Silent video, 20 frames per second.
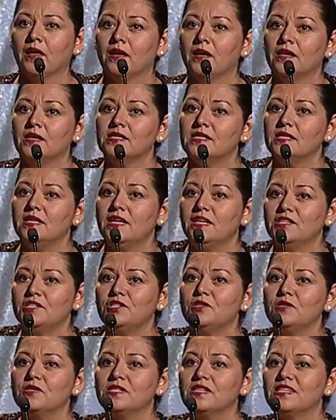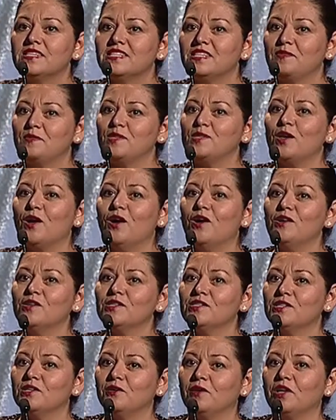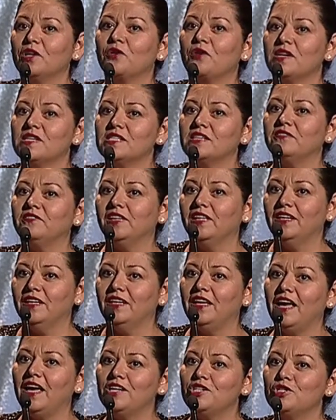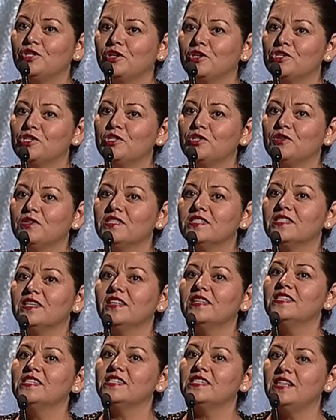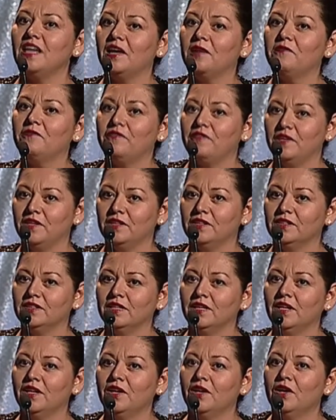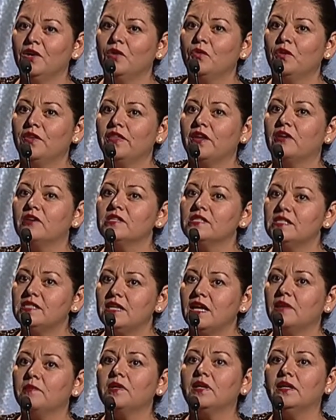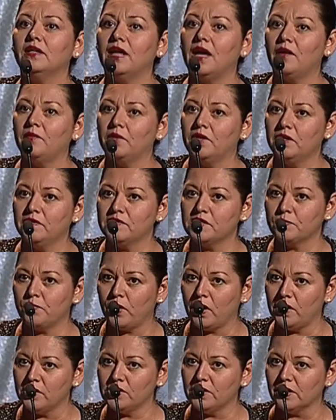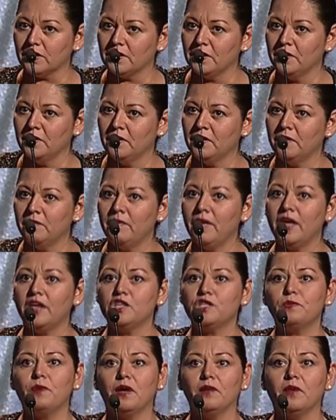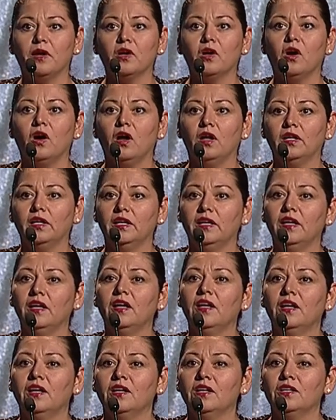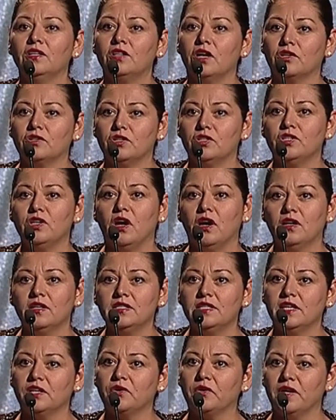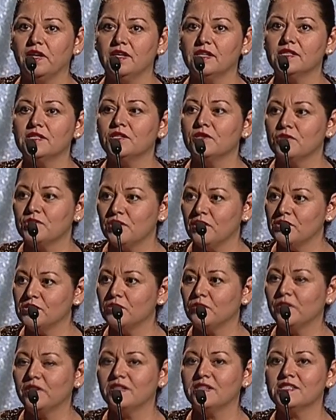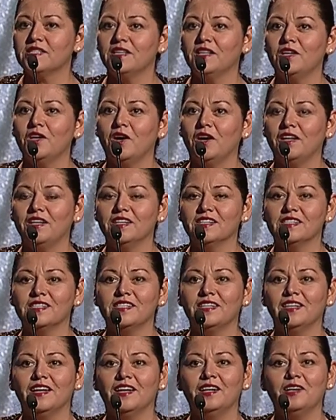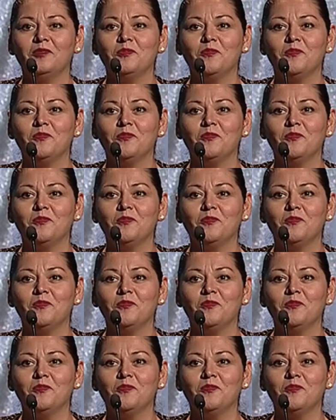CSU system is also aggressively engaging our students in the STEM field with our STEM Collaboratives project, managed by my colleague, Dr. Don Digrius, who's also with us in the audience tonight.